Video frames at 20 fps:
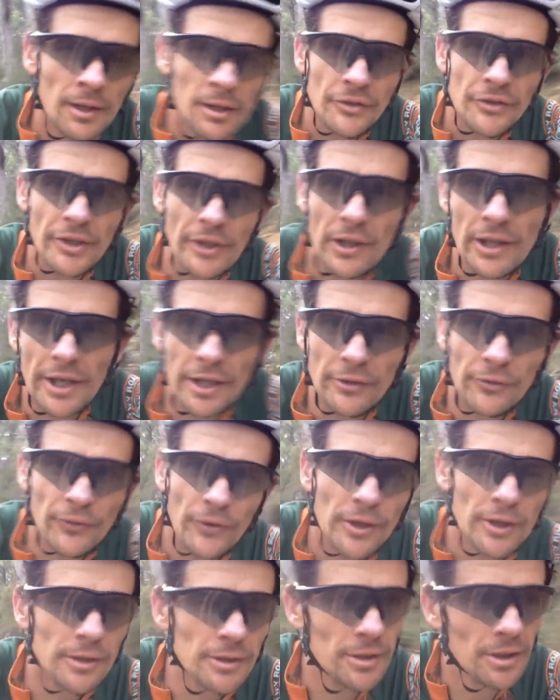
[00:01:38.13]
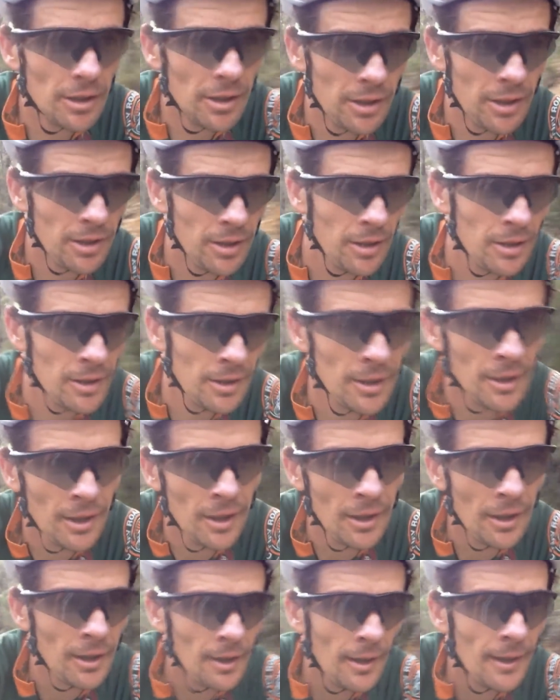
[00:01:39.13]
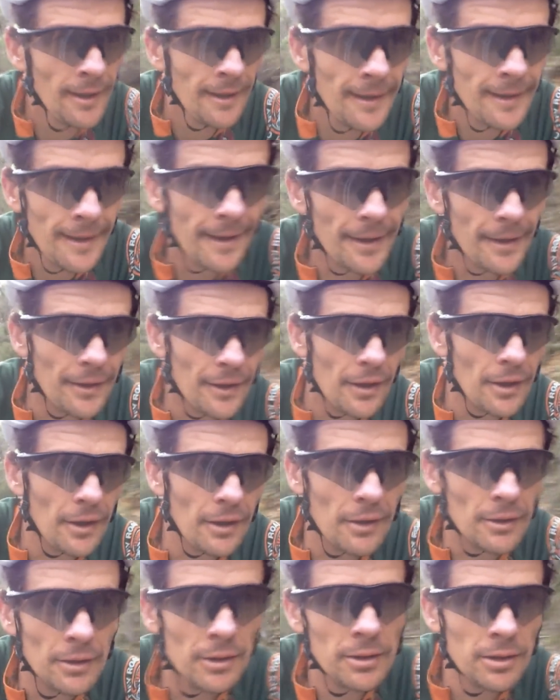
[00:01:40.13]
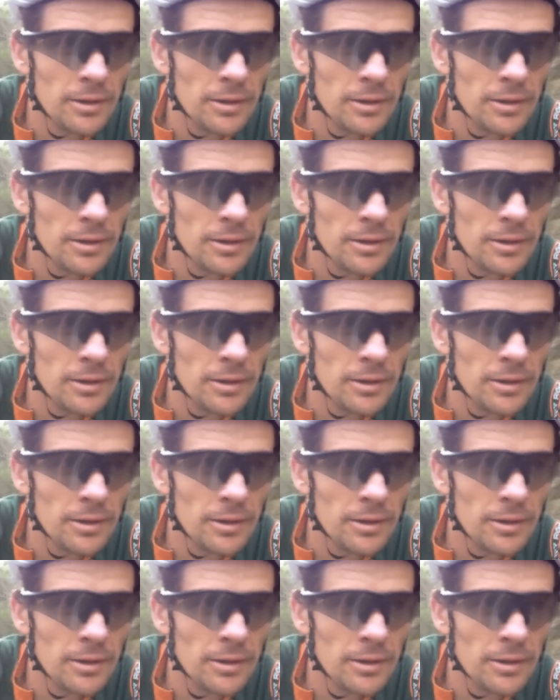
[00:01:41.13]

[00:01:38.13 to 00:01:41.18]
See the legs feel. And uh,